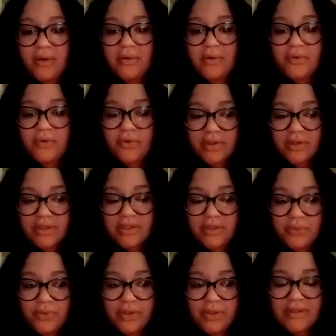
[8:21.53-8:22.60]
and of course it
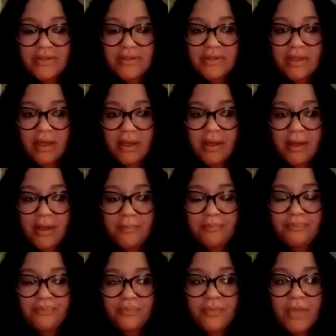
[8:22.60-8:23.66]
was
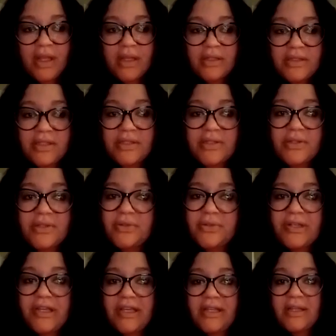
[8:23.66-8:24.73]
just the
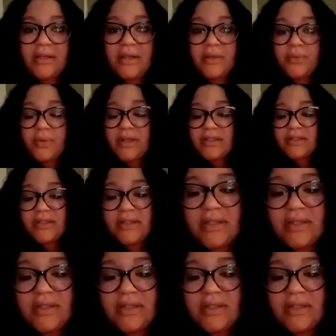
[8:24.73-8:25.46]
three, and it wasn't the